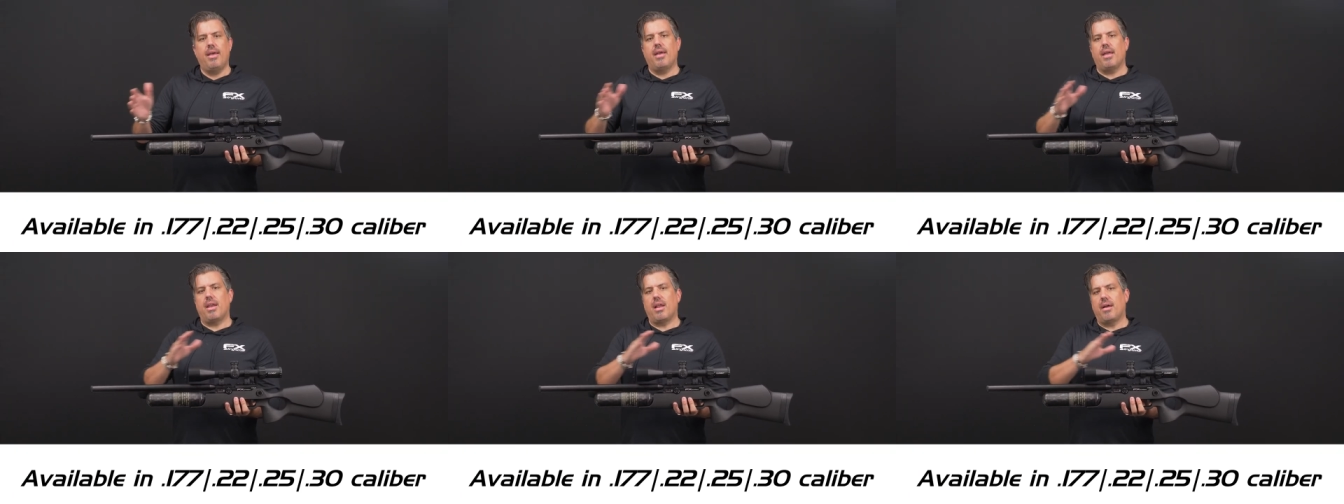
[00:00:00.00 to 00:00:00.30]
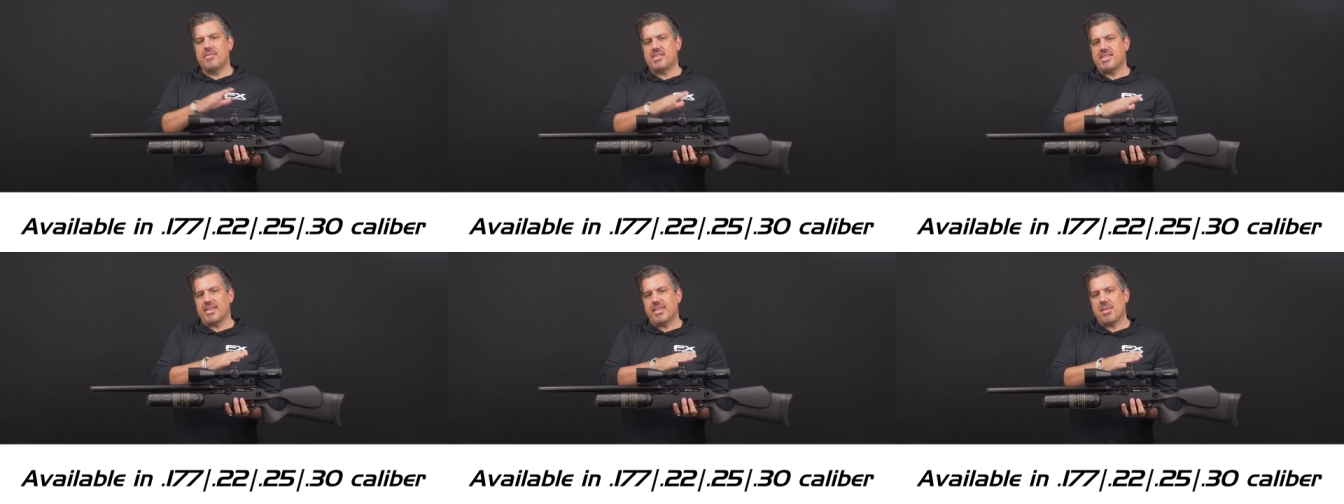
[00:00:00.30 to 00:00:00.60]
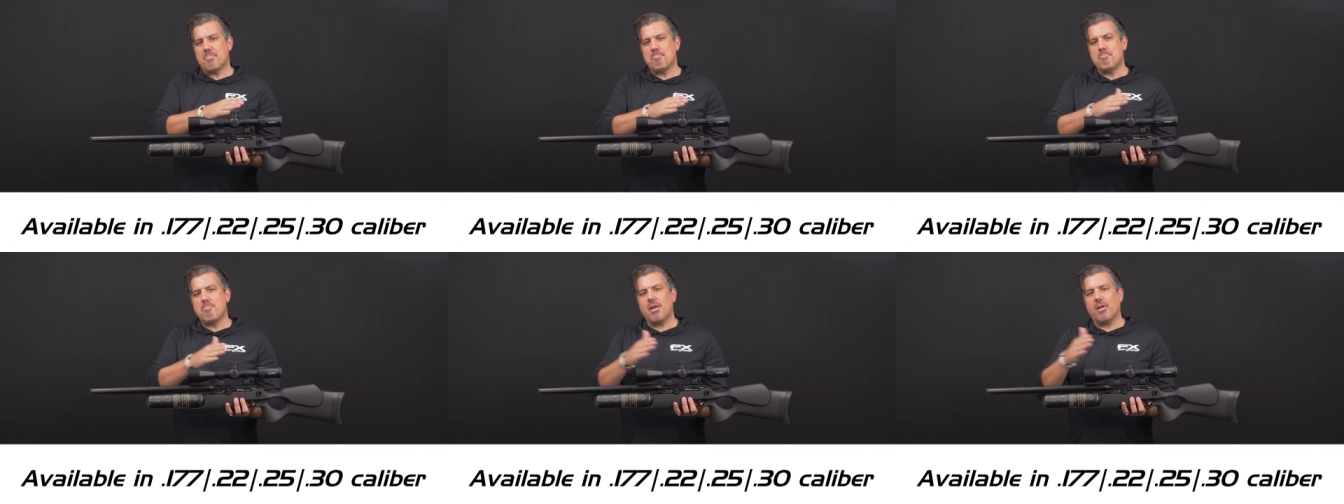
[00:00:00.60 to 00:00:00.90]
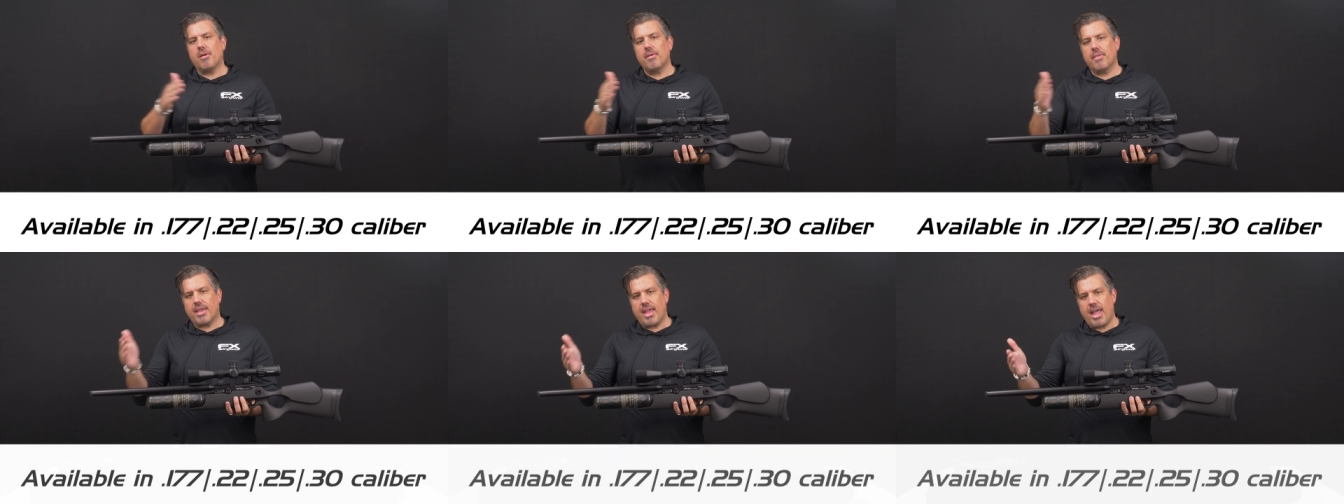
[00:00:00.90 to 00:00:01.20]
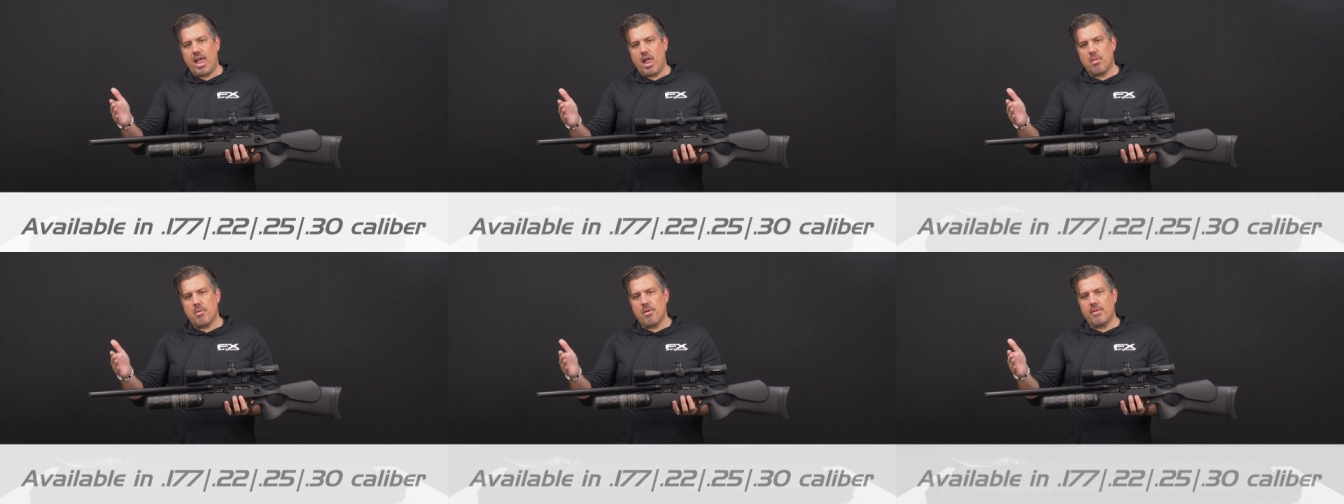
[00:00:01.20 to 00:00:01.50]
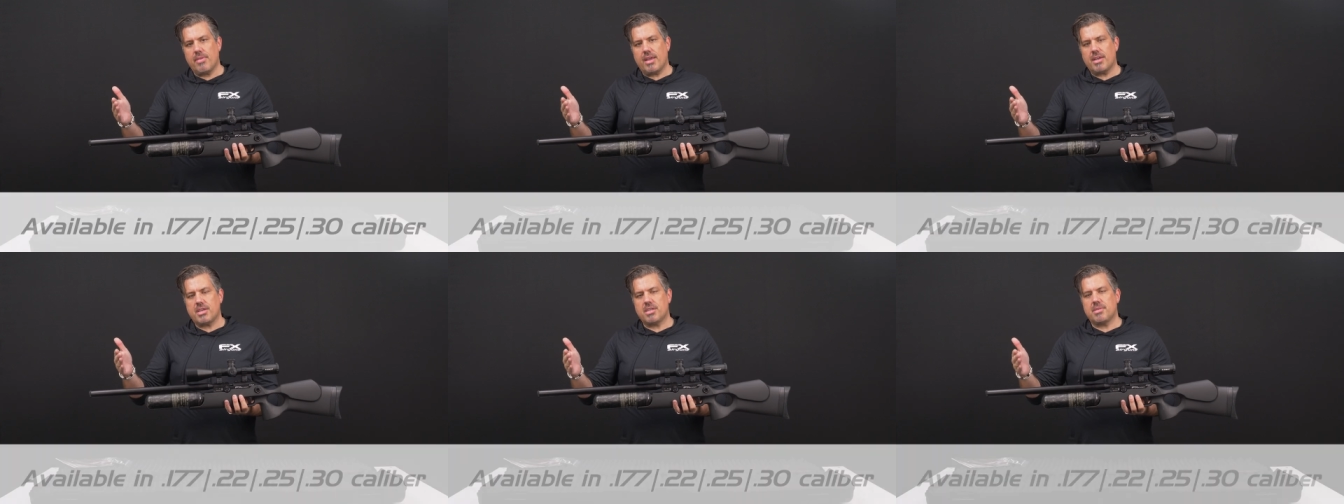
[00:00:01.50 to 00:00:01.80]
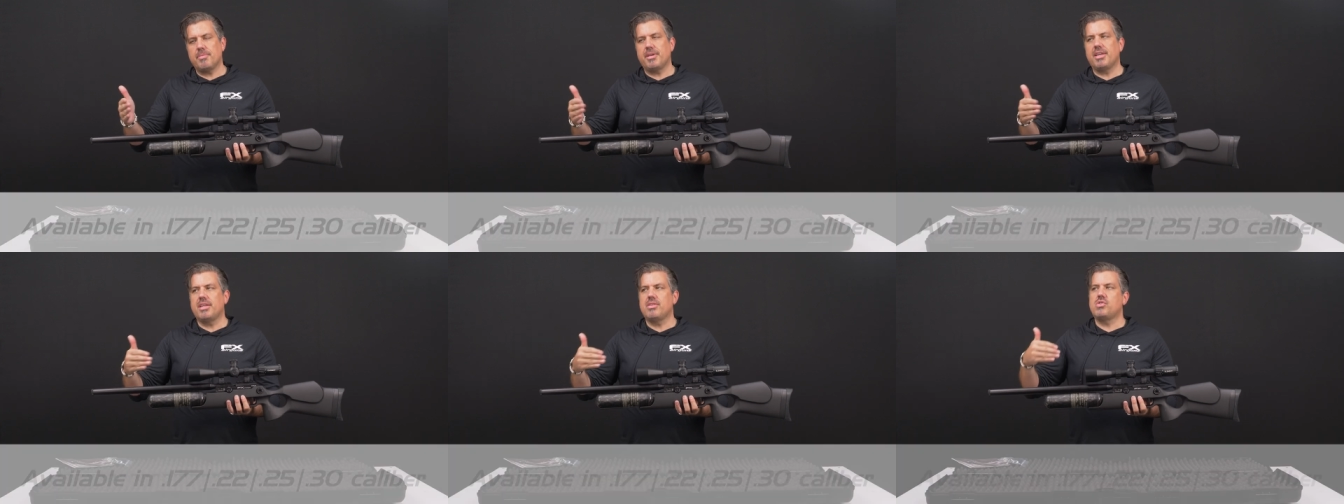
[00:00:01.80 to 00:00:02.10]
And obviously the bigger the caliber, that
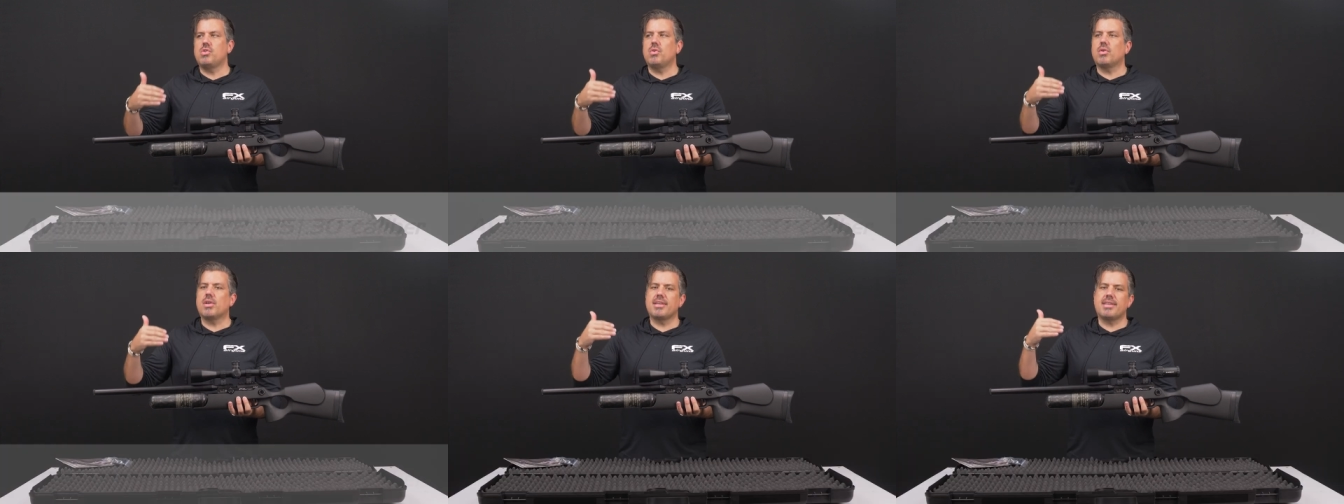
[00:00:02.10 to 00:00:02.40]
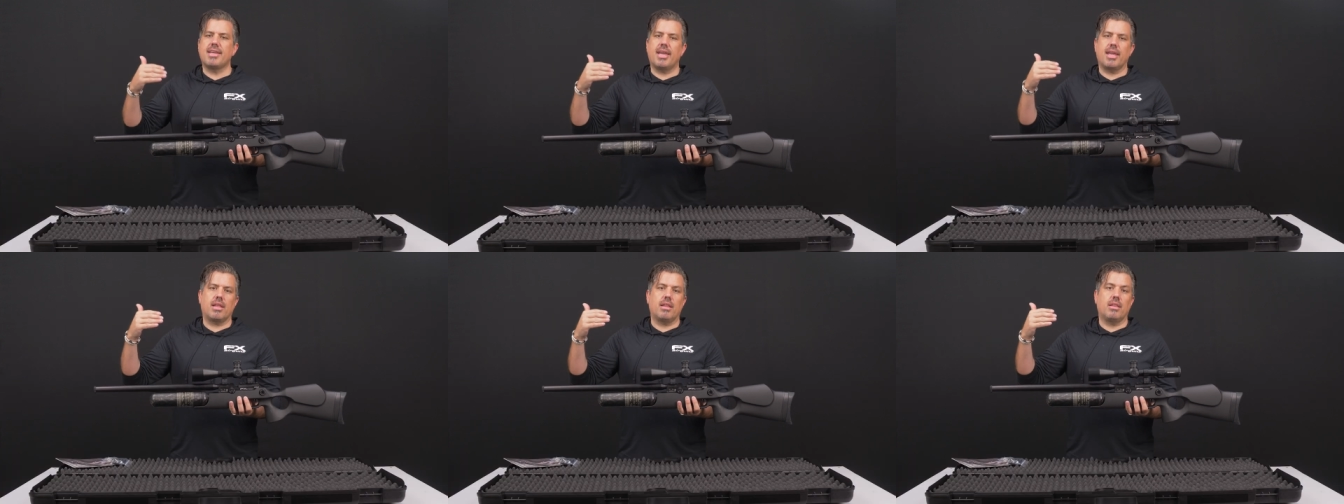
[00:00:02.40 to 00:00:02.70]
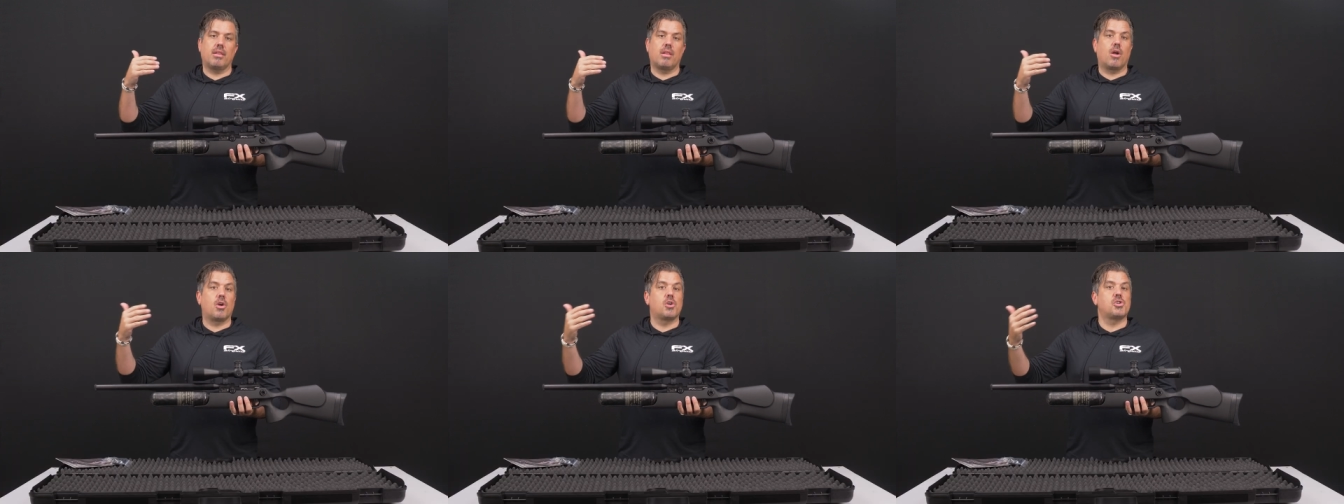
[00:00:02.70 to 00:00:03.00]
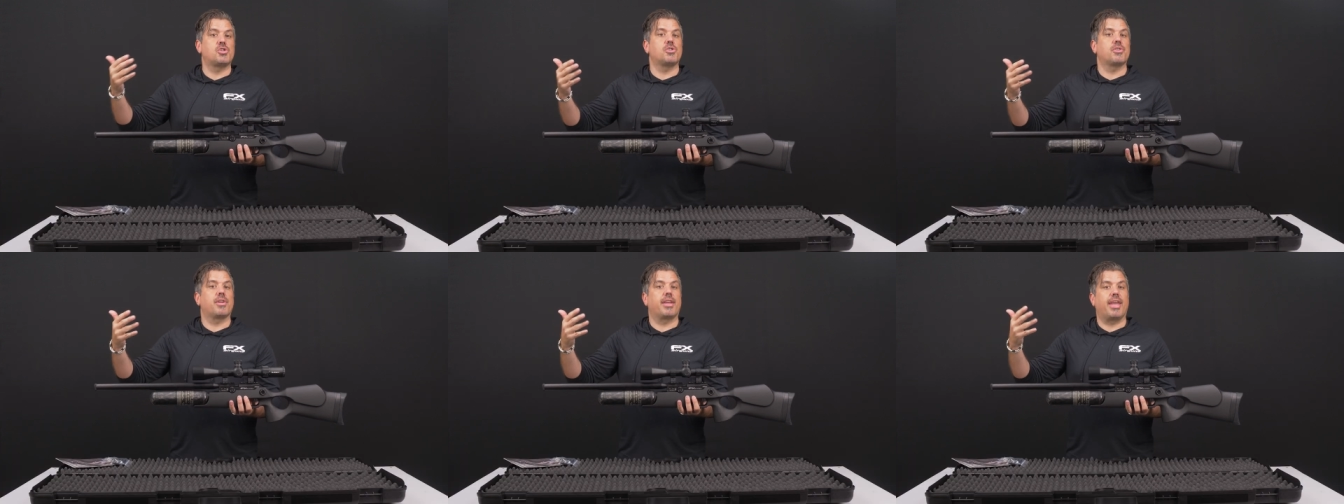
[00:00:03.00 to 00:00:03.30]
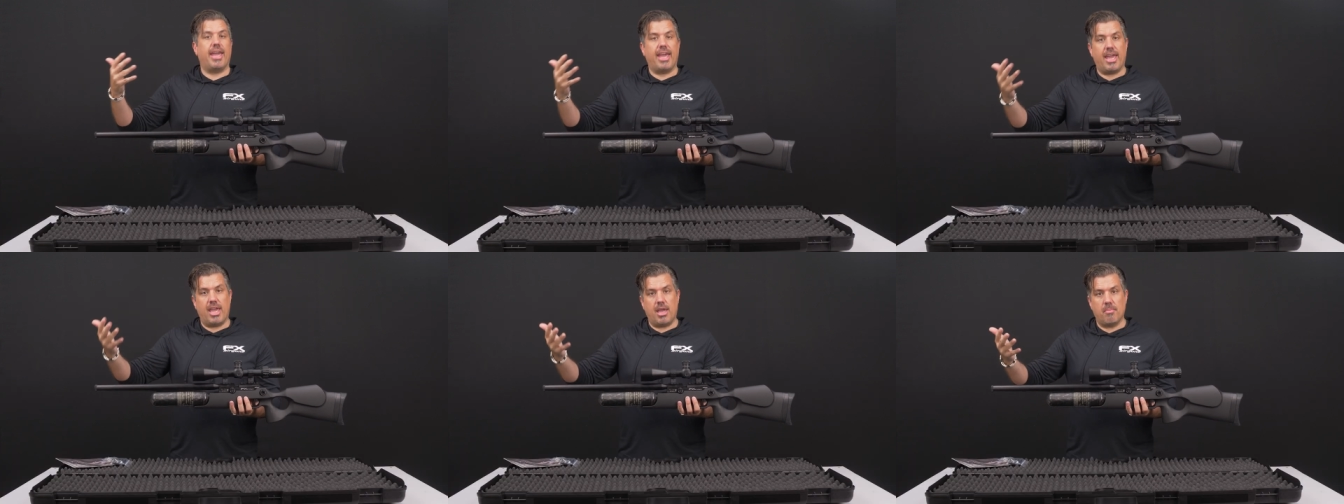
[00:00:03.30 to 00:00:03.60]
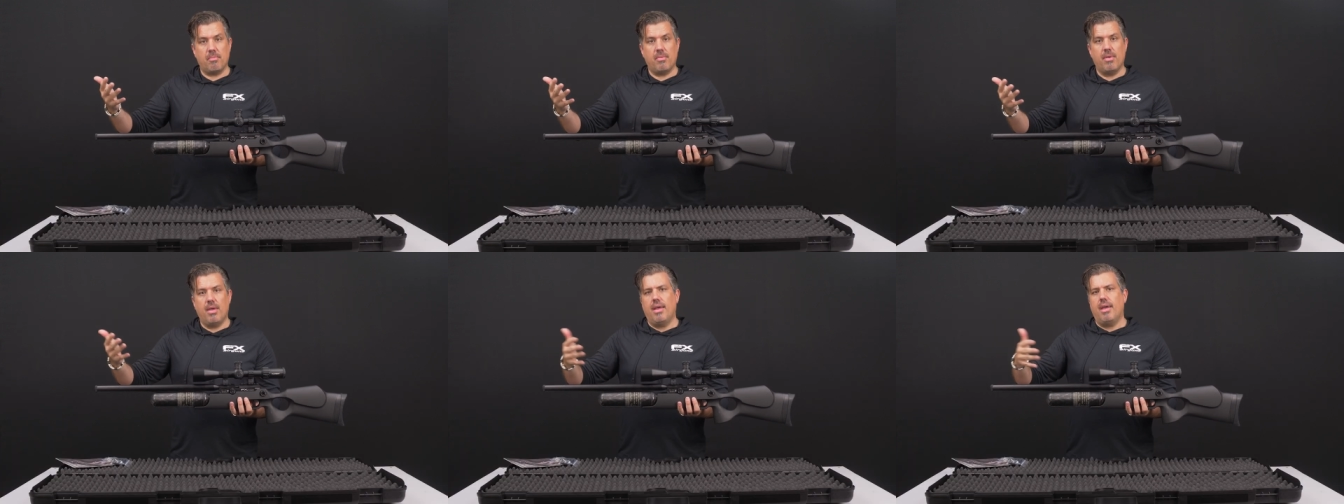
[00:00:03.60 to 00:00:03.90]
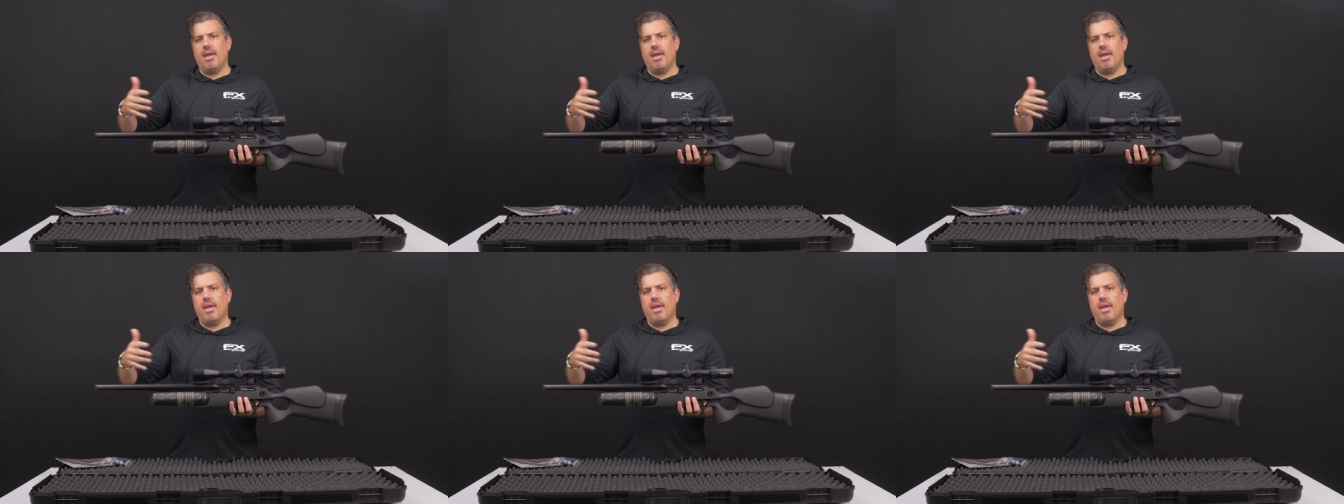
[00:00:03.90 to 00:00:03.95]
just means you can take larger game.